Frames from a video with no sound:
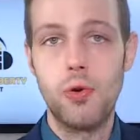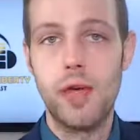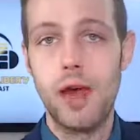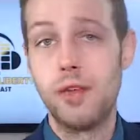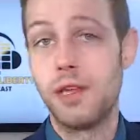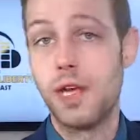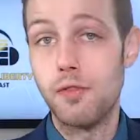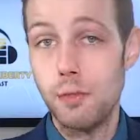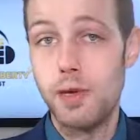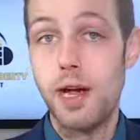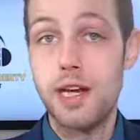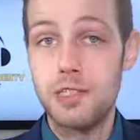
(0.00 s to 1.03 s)
care in the
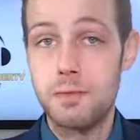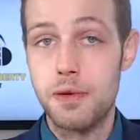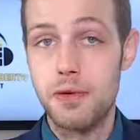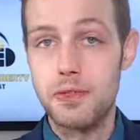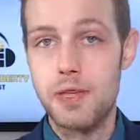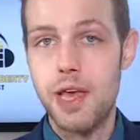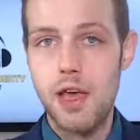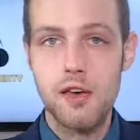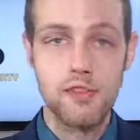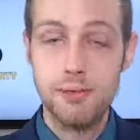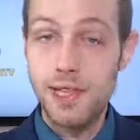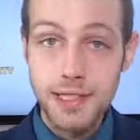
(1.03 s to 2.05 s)
government hospitals
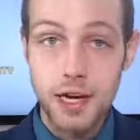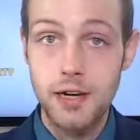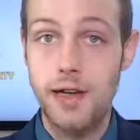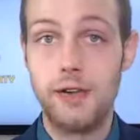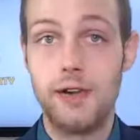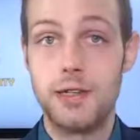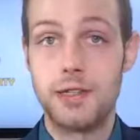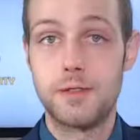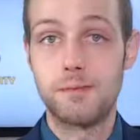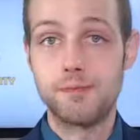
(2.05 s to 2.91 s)
for military veterans.